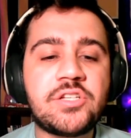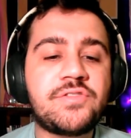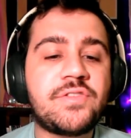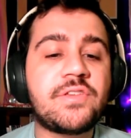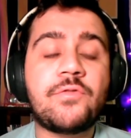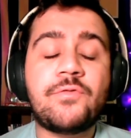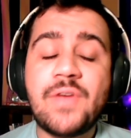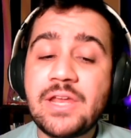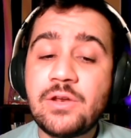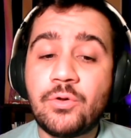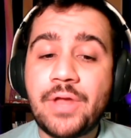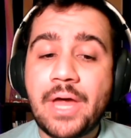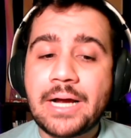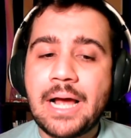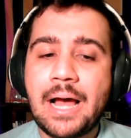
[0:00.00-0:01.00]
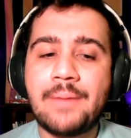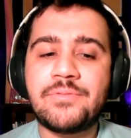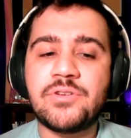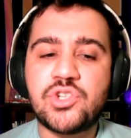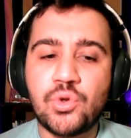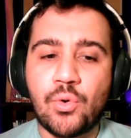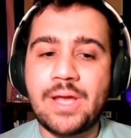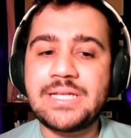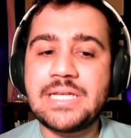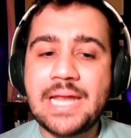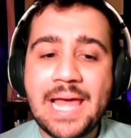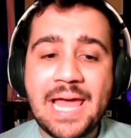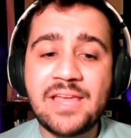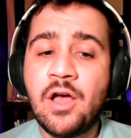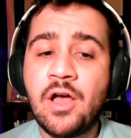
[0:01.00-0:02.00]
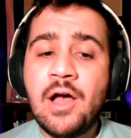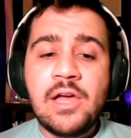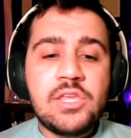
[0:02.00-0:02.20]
Just visit FanDuel.com to join today.